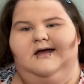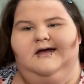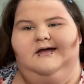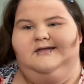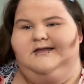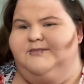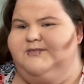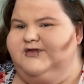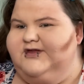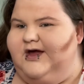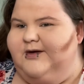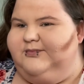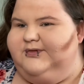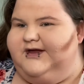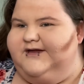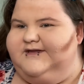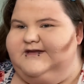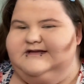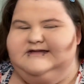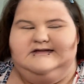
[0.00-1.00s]
Let me try and
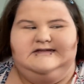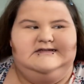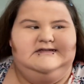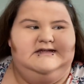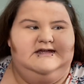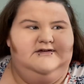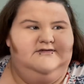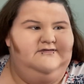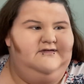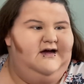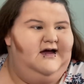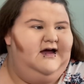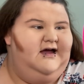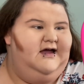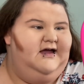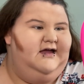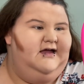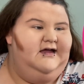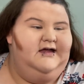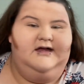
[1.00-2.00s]
blend this and see if
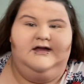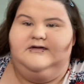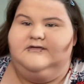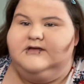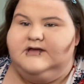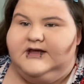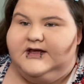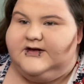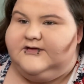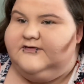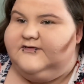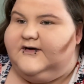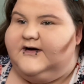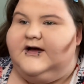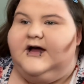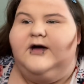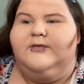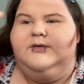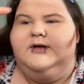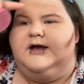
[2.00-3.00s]
I didn't fuck
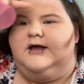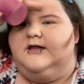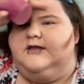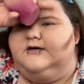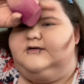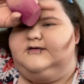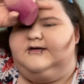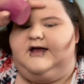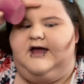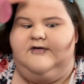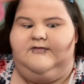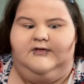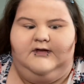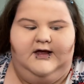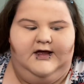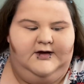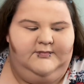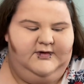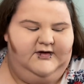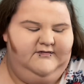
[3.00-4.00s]
up. Look, I look like I have a line
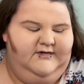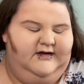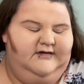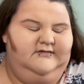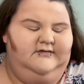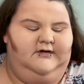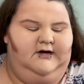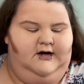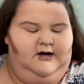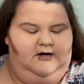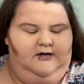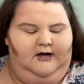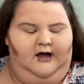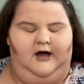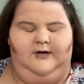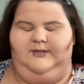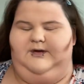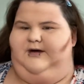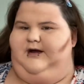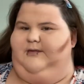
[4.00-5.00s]
on my face. Girl, I'll
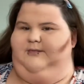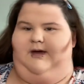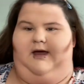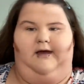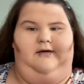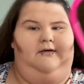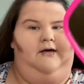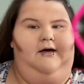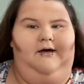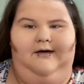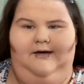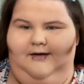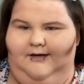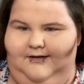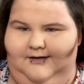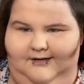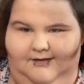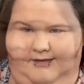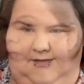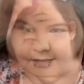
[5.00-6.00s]
be right back.
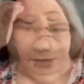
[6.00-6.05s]
Ah!